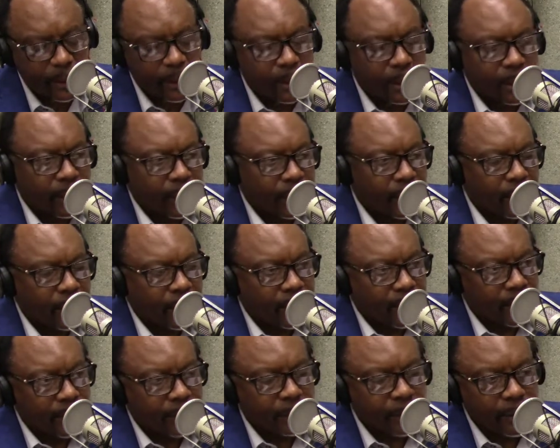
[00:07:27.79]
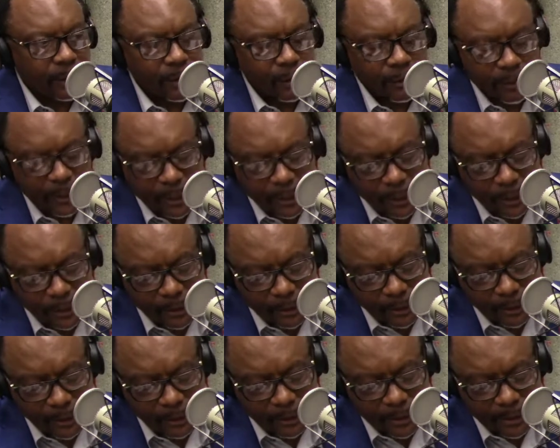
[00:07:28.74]
Yeah. And
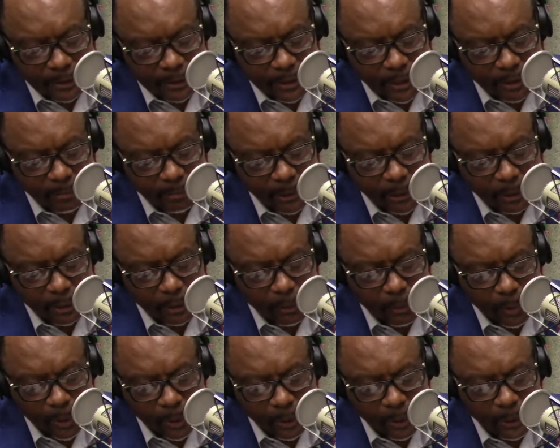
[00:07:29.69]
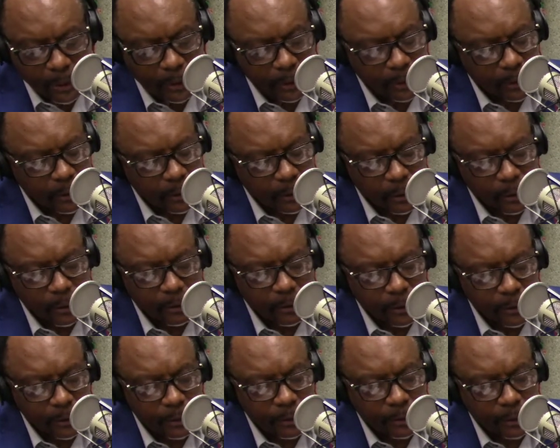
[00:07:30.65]
he does our media work, and
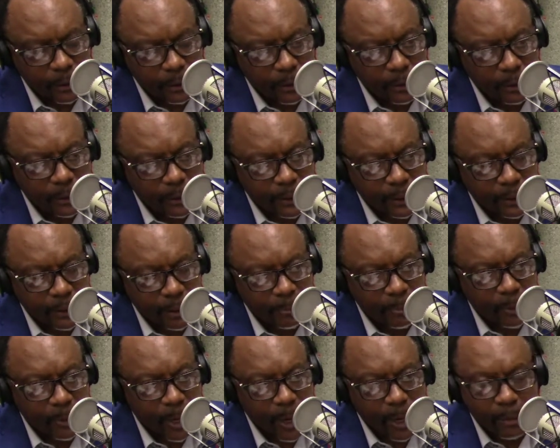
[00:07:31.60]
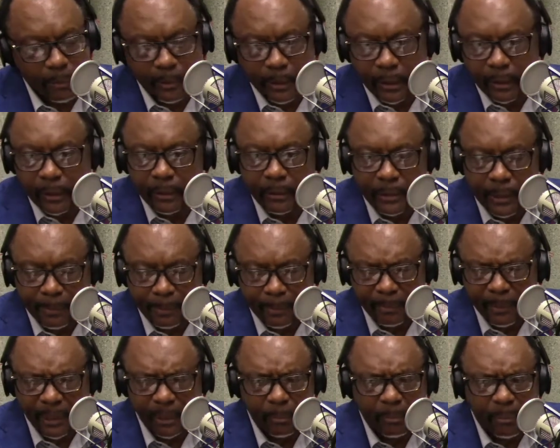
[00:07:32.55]
he can help you out with any type of
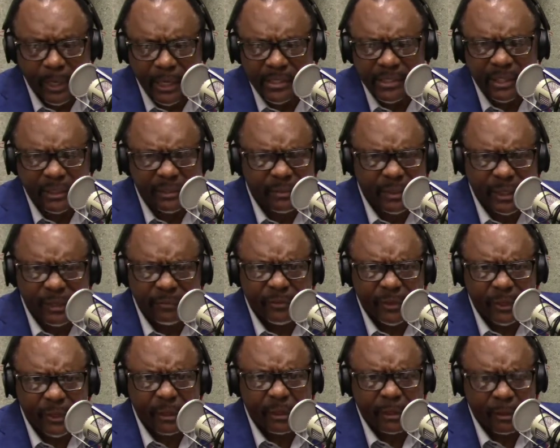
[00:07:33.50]
media projects, right, Frank?